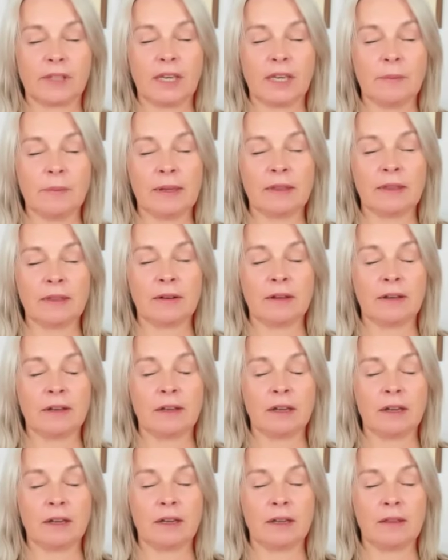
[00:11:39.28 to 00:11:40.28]
keeping
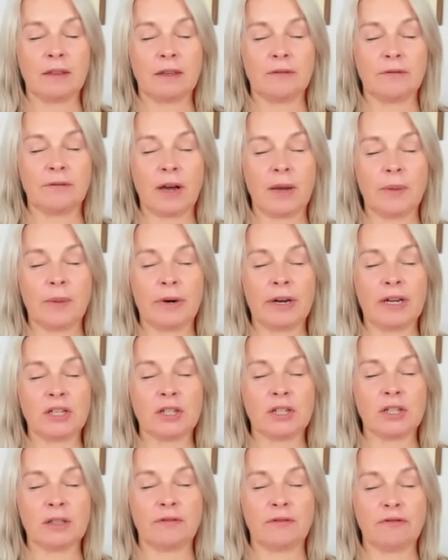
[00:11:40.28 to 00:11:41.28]
the, the
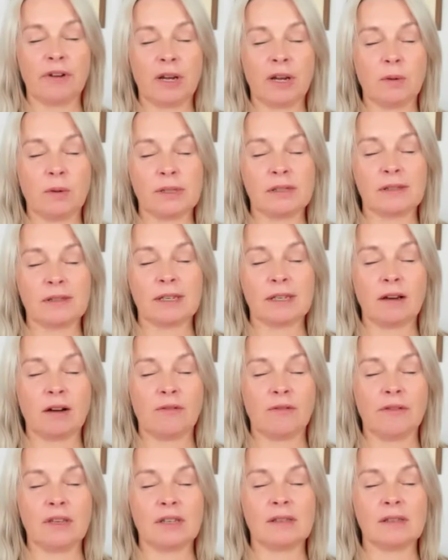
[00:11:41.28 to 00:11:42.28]
vibration, the frequency
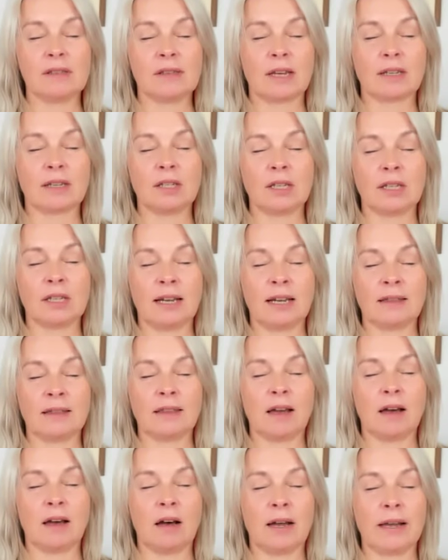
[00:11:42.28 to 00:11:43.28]
of this session
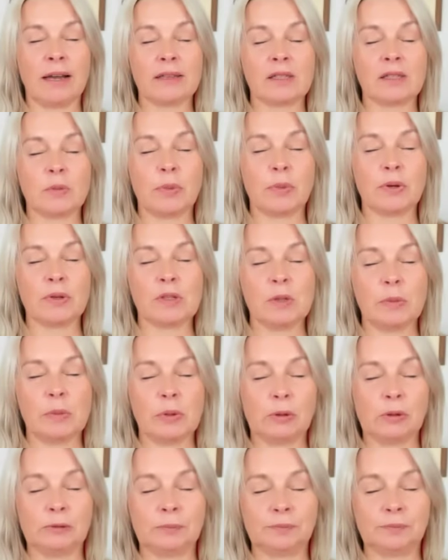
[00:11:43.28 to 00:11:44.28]
at the highest
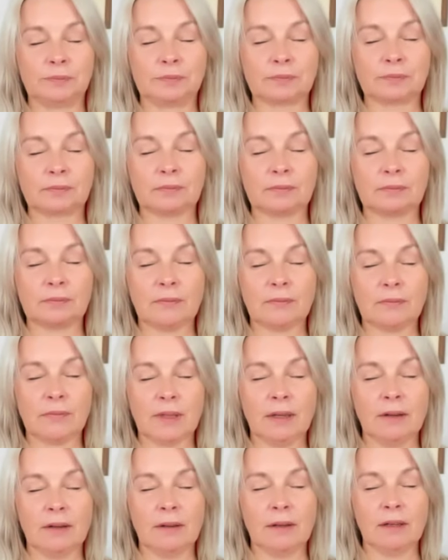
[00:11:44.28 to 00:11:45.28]
possible
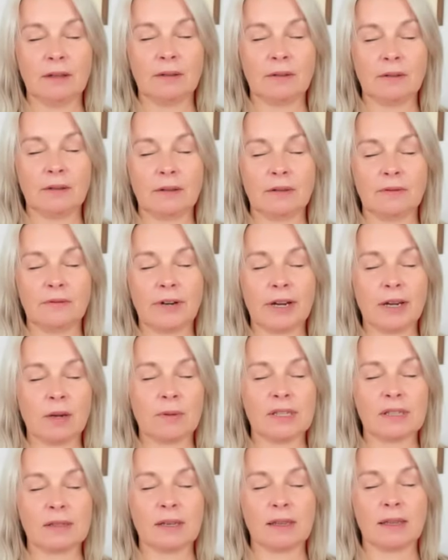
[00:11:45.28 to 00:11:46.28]

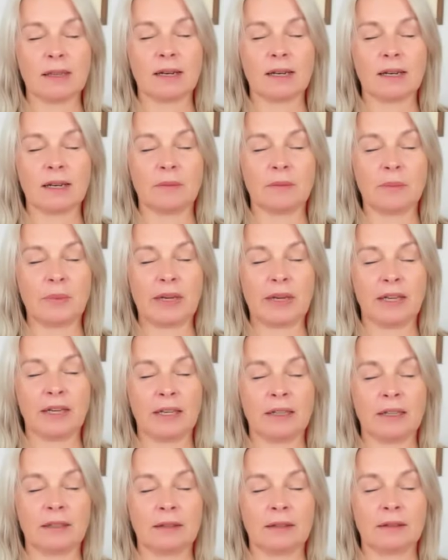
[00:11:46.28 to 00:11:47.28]
frequency that it can
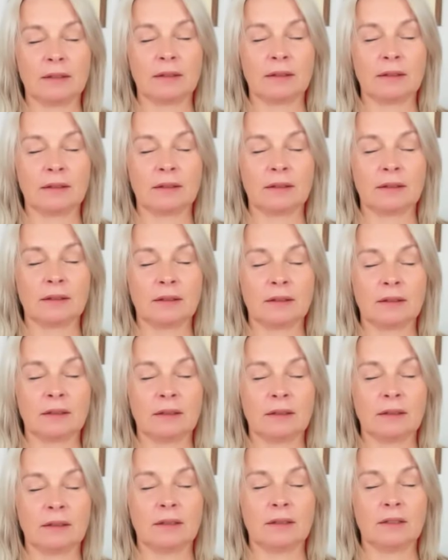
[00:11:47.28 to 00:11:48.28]
be
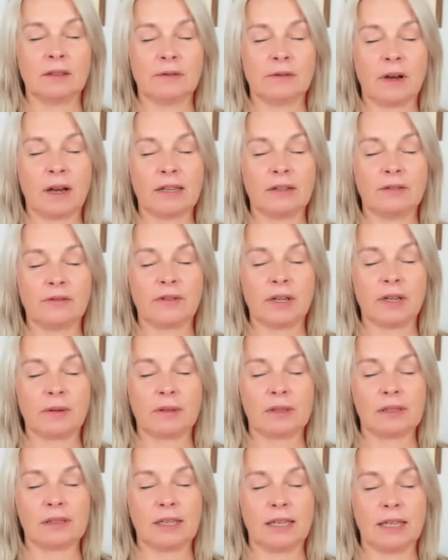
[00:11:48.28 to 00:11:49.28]
the divine
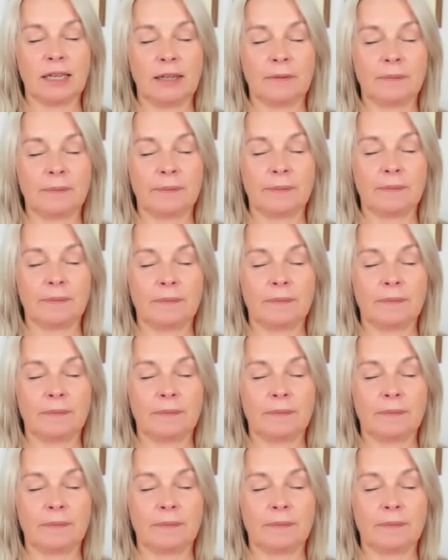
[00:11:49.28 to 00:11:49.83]
frequency.